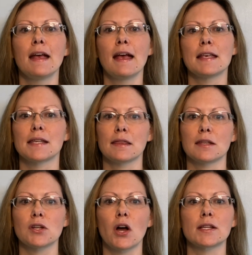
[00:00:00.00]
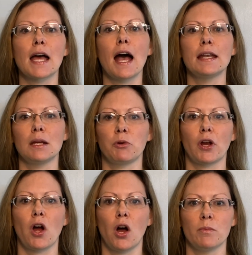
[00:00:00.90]
is that the dog is unable to
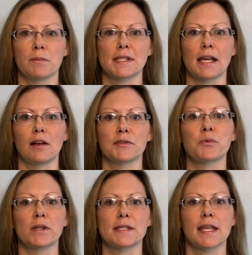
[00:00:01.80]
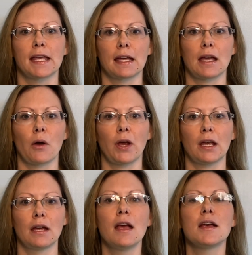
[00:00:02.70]
calm themselves once they get going.
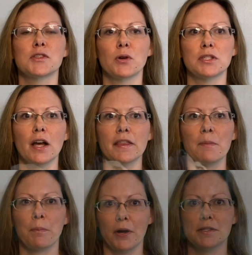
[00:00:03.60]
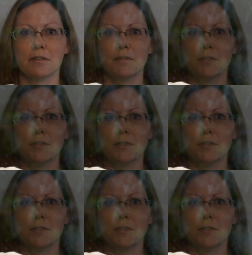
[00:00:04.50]
So a dog that barks a few